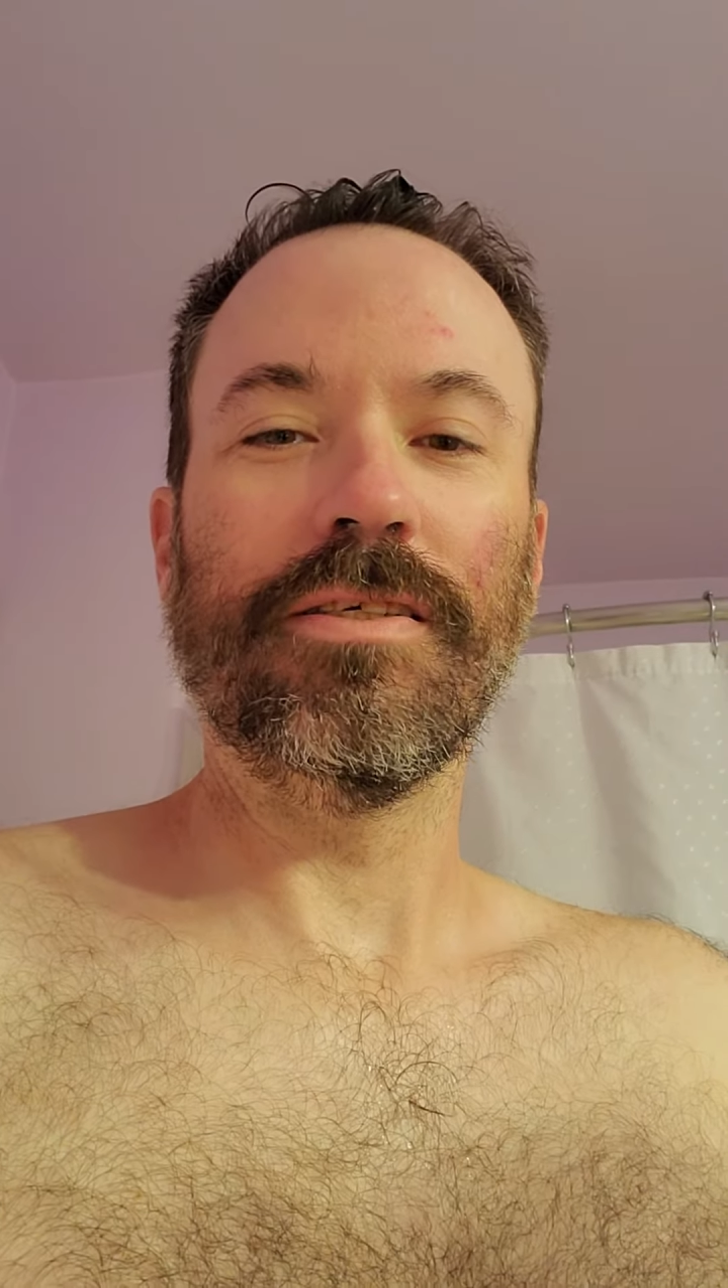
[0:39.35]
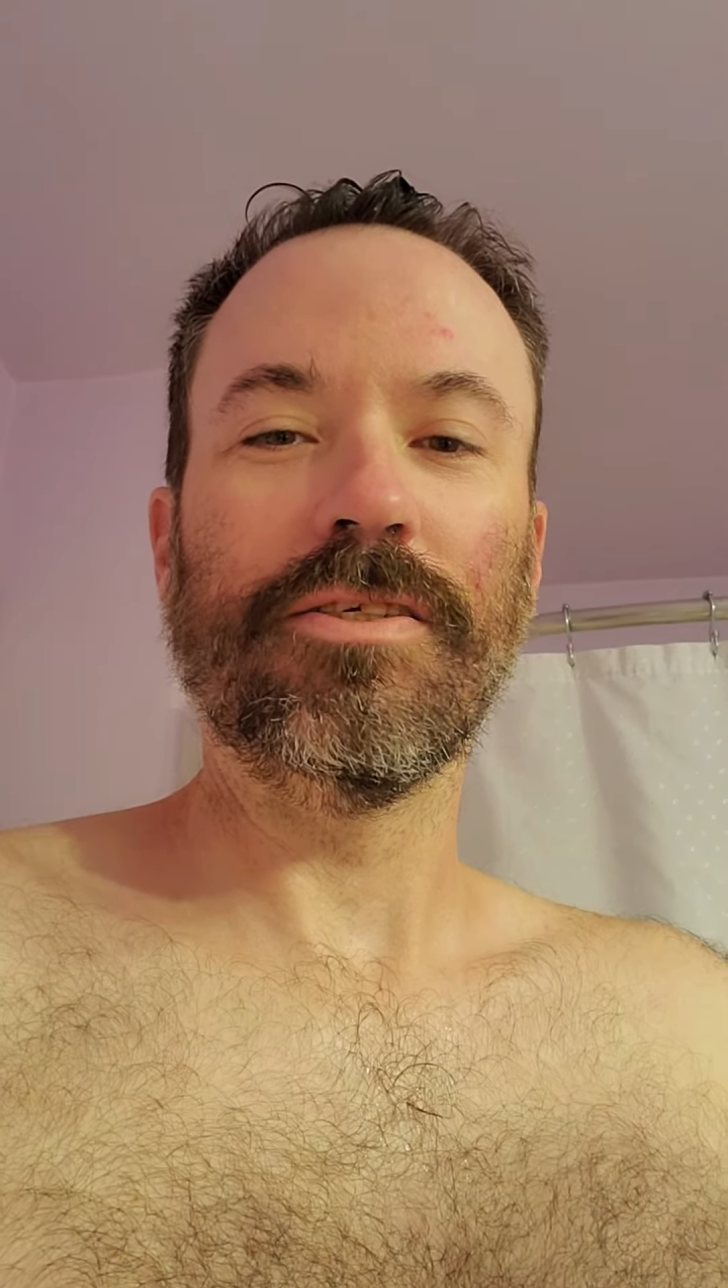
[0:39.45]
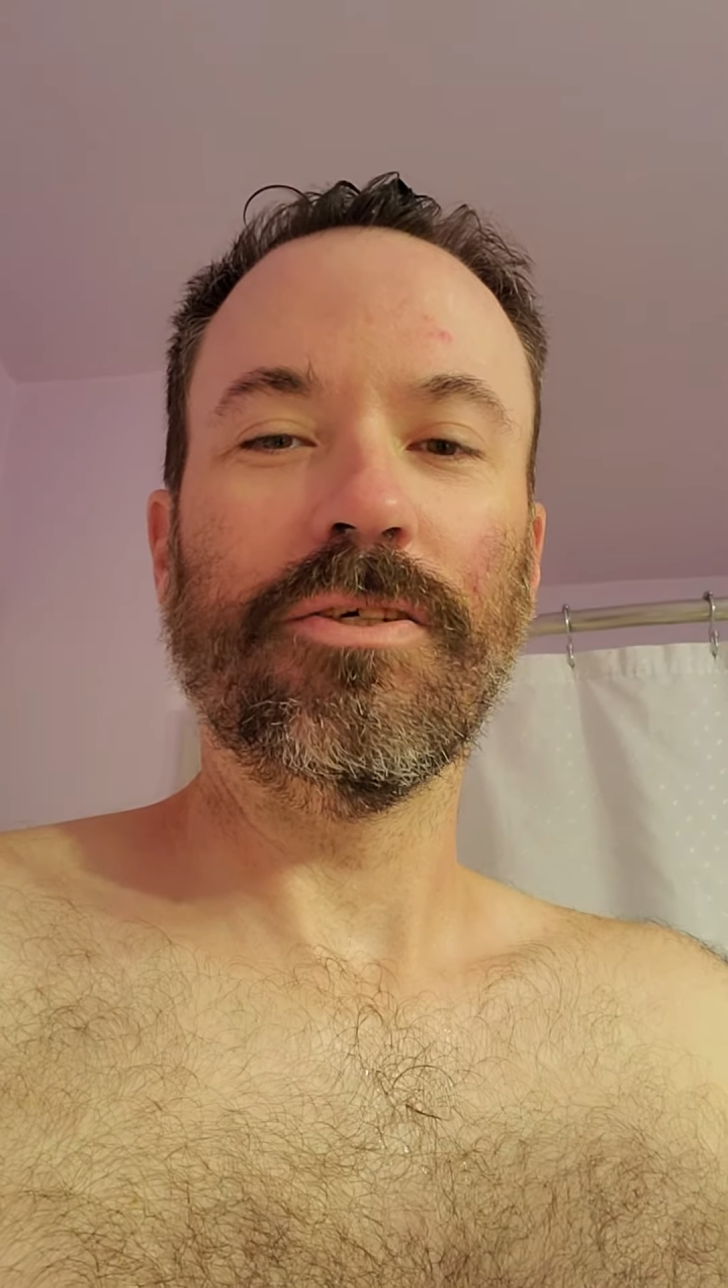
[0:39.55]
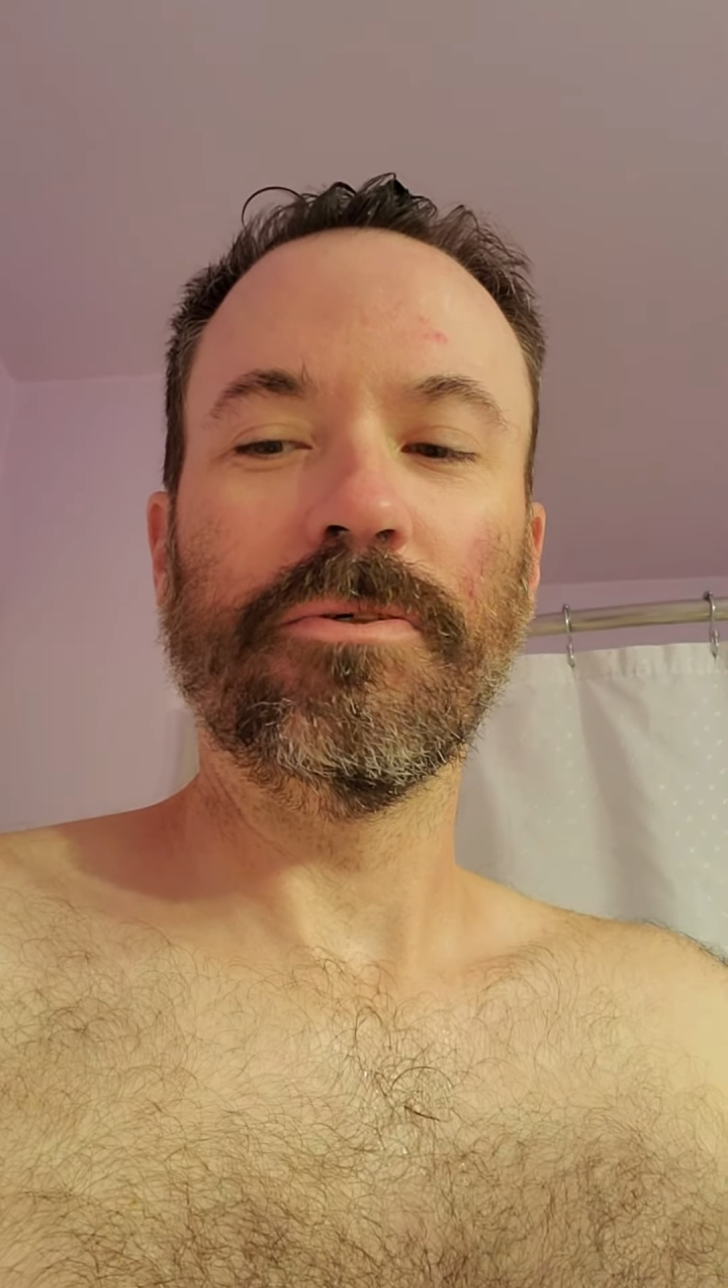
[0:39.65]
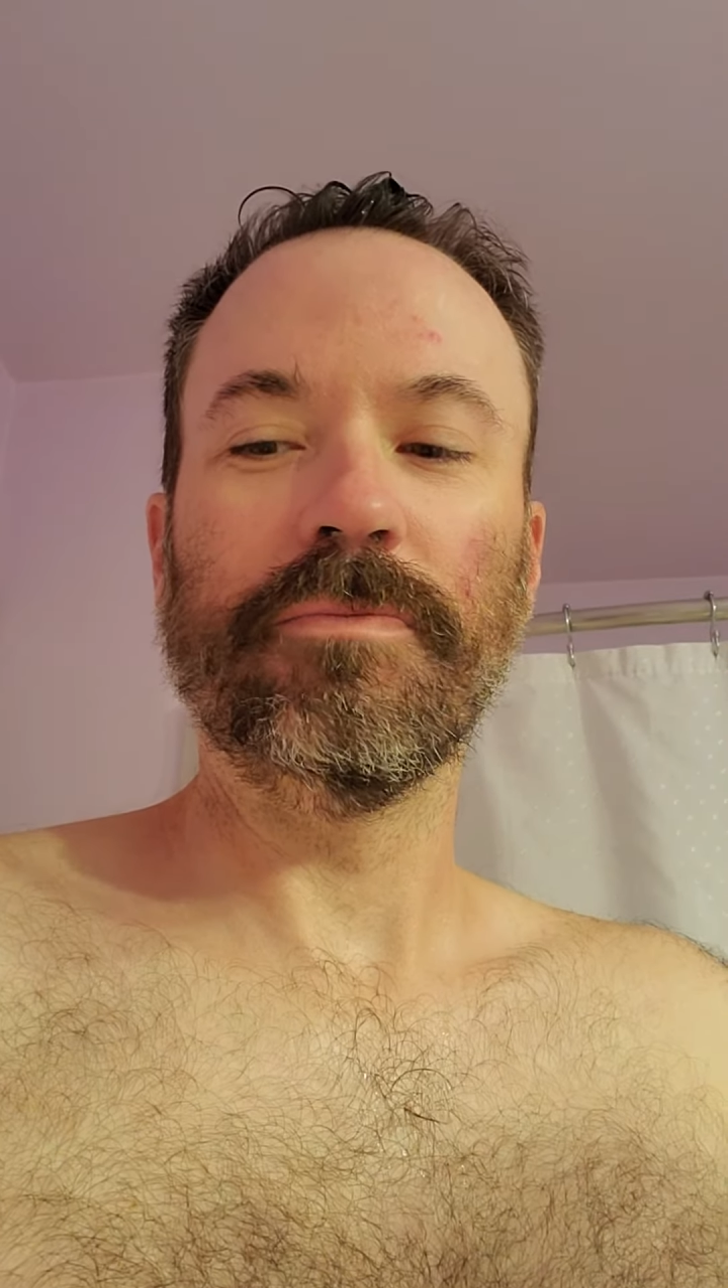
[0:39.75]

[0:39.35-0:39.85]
so